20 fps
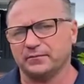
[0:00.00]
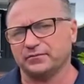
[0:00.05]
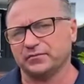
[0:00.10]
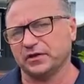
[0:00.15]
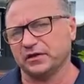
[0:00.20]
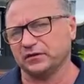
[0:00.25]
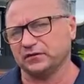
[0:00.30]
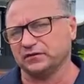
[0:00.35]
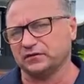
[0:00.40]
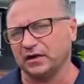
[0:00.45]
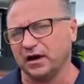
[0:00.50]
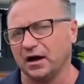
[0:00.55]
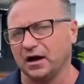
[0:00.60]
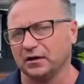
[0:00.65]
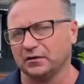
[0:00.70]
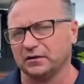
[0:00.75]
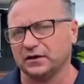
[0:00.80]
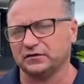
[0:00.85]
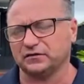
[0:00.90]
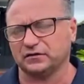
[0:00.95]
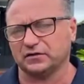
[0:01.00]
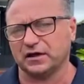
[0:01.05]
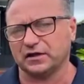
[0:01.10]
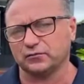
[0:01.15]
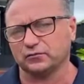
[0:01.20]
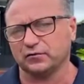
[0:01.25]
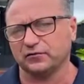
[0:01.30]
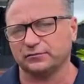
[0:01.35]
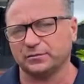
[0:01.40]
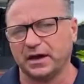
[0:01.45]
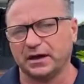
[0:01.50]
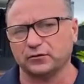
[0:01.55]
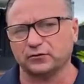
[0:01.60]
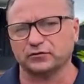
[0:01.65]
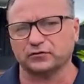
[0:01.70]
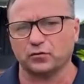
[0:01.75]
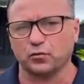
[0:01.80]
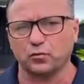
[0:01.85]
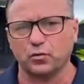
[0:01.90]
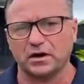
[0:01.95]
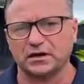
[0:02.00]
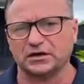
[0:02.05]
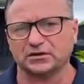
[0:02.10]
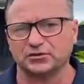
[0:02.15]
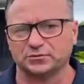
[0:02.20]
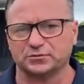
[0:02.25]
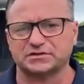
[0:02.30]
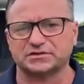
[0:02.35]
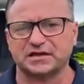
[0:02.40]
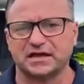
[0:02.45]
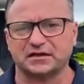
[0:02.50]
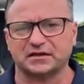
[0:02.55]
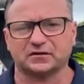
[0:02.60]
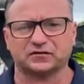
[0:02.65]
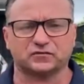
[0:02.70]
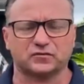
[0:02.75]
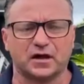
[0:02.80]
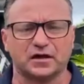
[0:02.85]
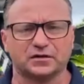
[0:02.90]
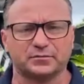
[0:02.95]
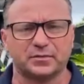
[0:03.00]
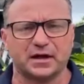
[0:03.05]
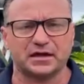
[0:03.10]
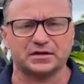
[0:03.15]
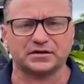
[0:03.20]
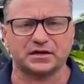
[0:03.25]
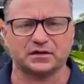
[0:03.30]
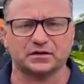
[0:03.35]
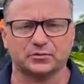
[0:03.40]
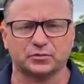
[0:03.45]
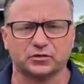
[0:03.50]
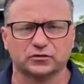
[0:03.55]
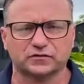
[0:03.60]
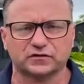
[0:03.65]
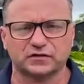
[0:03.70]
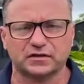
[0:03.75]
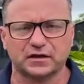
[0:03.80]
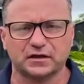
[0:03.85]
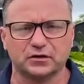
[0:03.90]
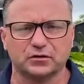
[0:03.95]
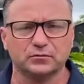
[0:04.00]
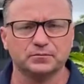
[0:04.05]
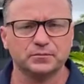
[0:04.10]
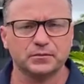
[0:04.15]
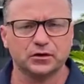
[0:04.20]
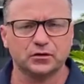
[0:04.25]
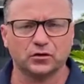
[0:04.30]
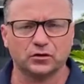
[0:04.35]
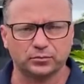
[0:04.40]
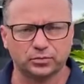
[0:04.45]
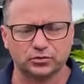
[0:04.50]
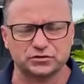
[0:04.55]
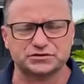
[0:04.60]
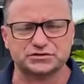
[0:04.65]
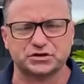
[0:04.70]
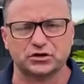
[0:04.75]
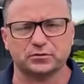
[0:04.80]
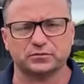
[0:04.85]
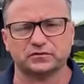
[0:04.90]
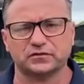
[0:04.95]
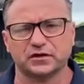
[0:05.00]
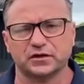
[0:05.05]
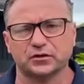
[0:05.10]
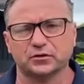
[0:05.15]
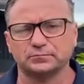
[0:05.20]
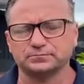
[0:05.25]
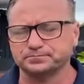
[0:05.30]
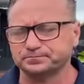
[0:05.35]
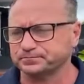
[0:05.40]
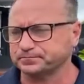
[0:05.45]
These insulated roof panels are 100% Australian-made color bond steel or blue scope steel.